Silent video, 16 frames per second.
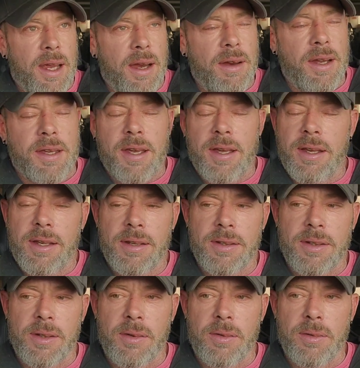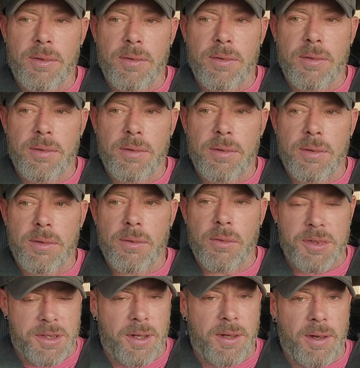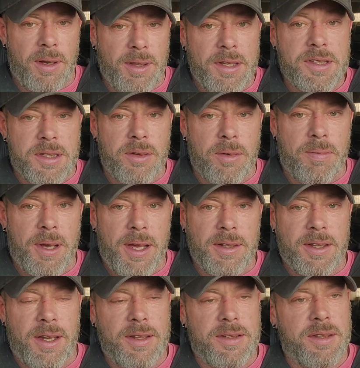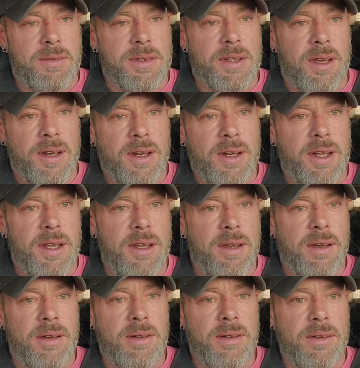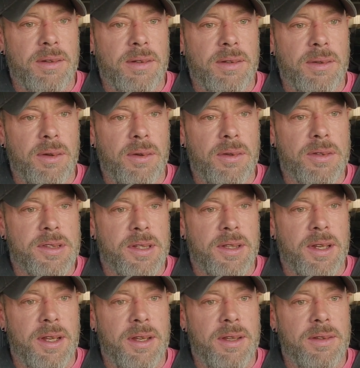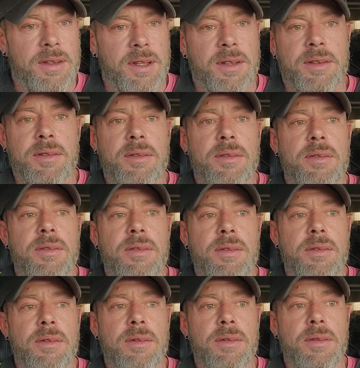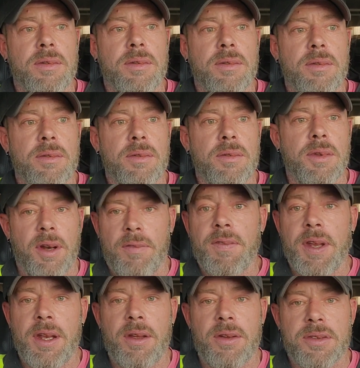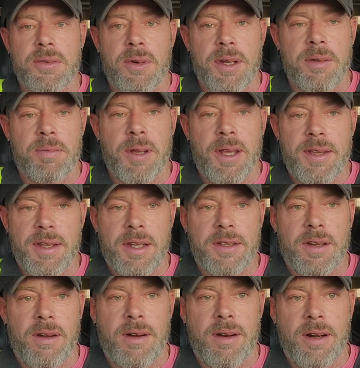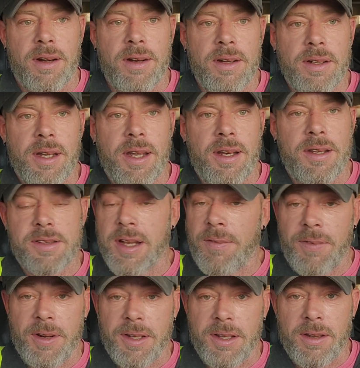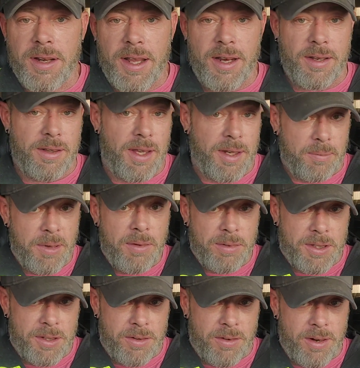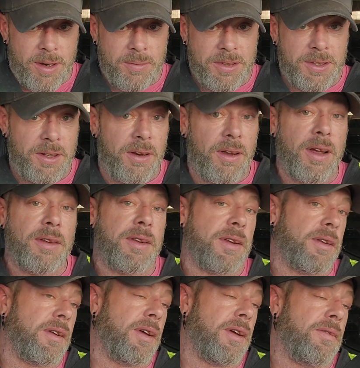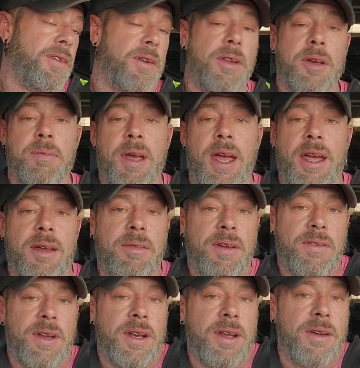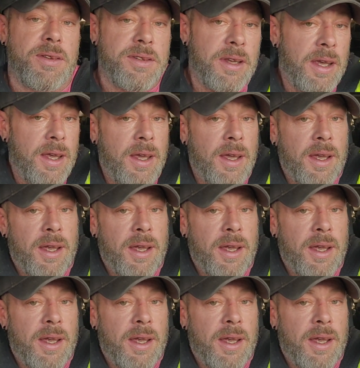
Eric was on, I listened to a podcast he was on, and he said that he did little videos where he played the guitar, and he's not very good at it. Like me with the drums, you know, if you look back at my videos,